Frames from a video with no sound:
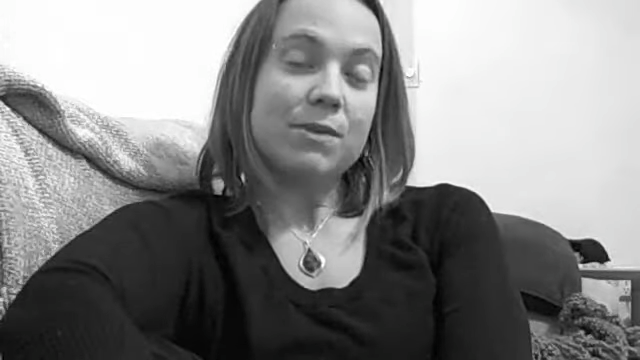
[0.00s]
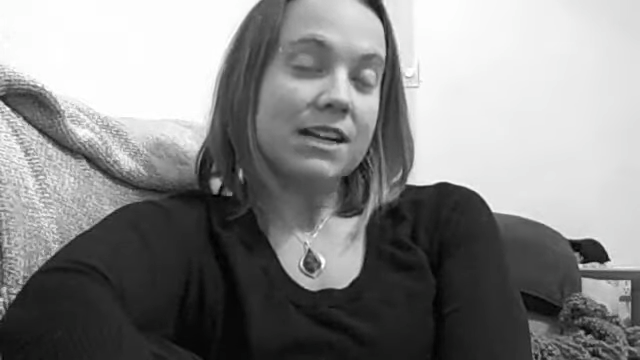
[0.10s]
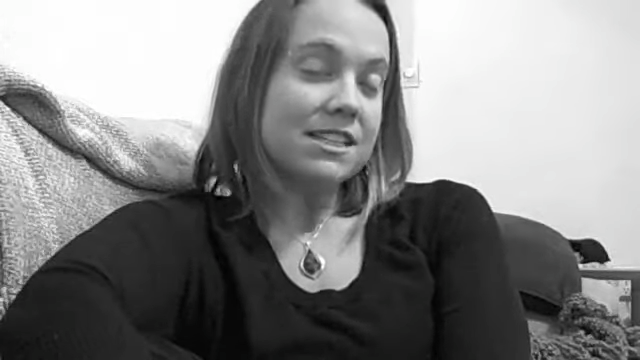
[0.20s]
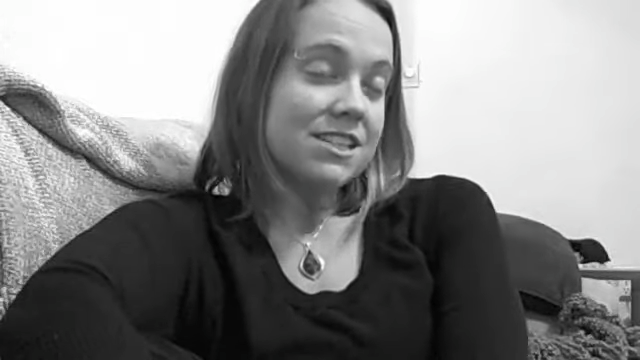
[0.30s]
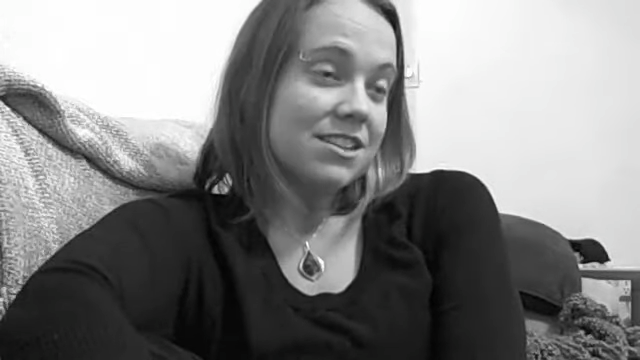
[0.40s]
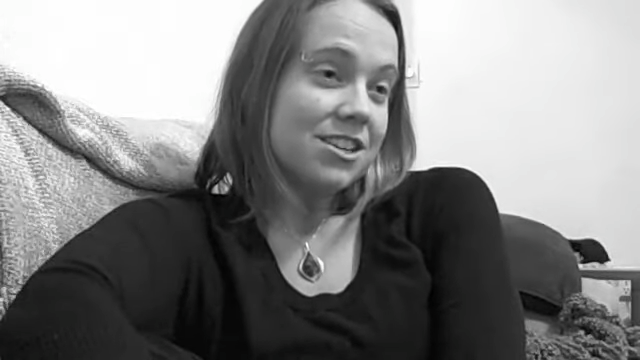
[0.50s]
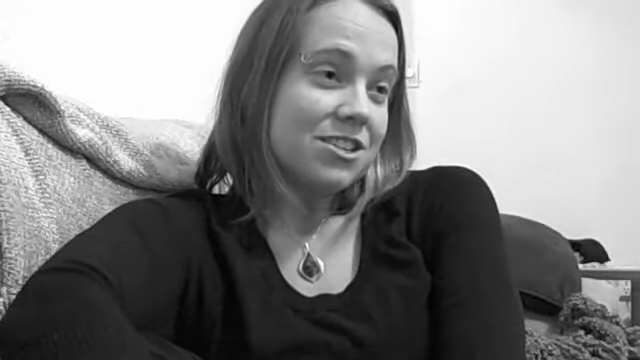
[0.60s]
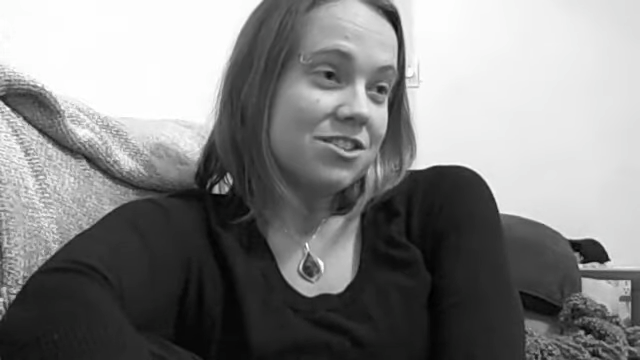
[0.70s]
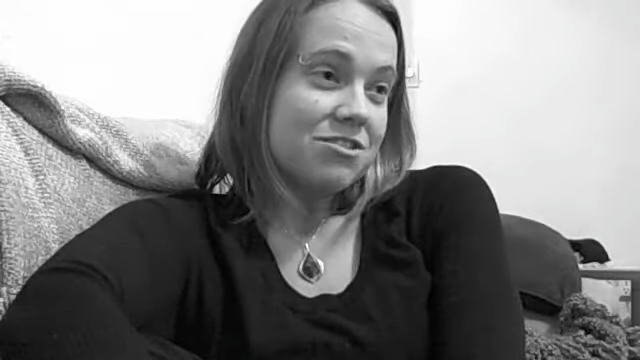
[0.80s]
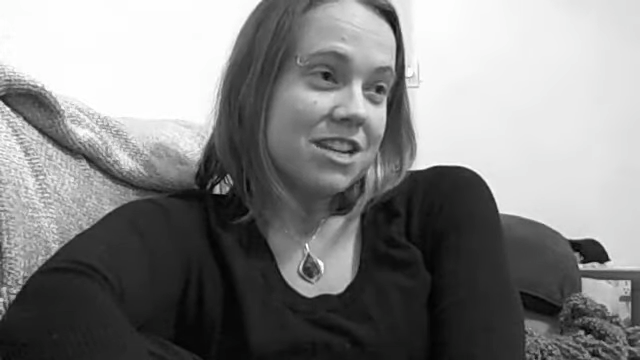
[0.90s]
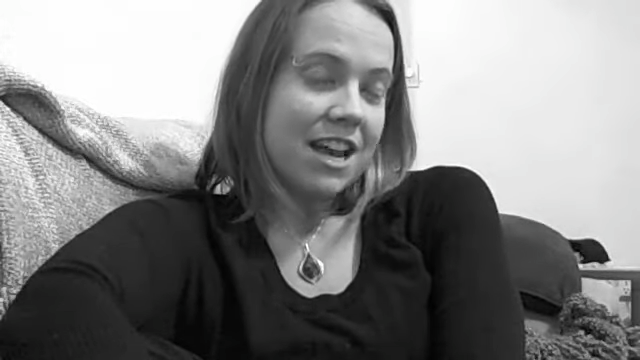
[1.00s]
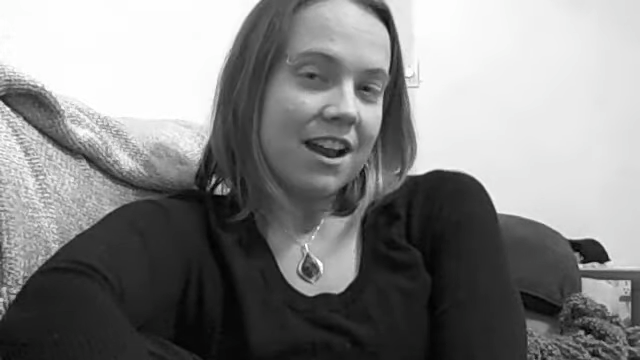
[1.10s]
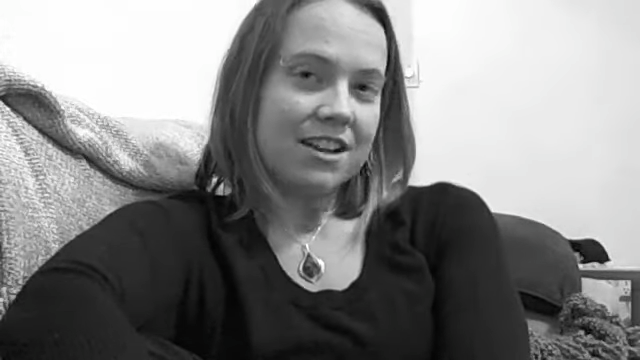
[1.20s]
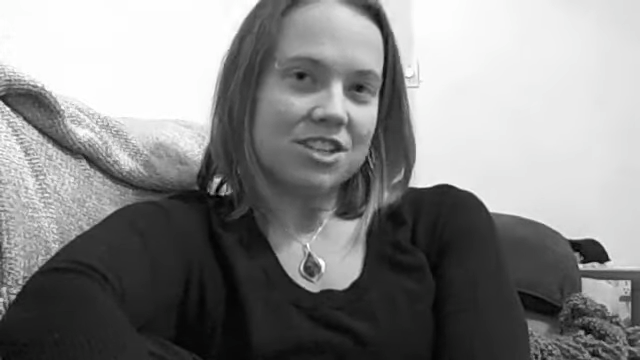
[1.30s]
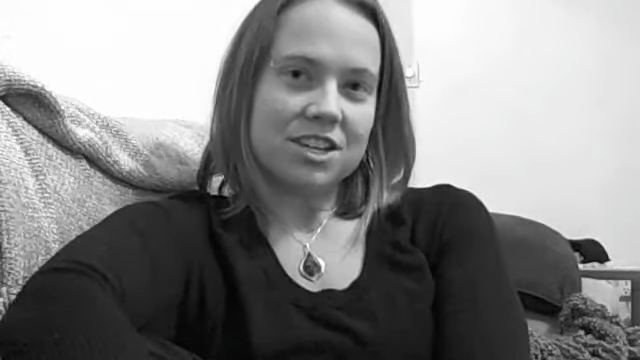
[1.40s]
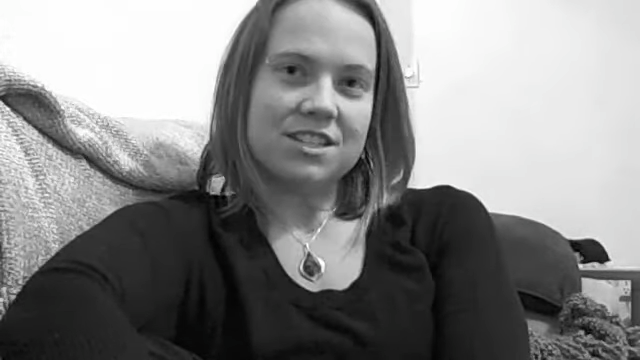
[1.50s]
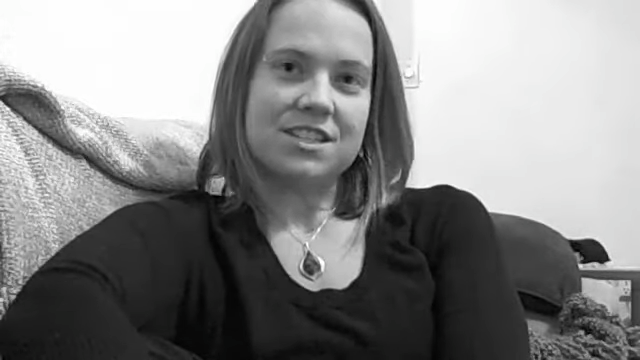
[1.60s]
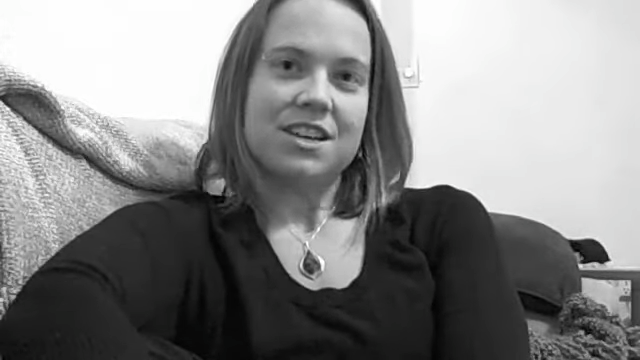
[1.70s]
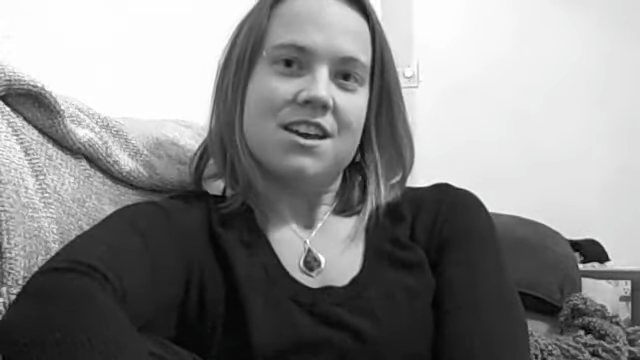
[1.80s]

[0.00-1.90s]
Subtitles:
but I just couldn't do it yet. I just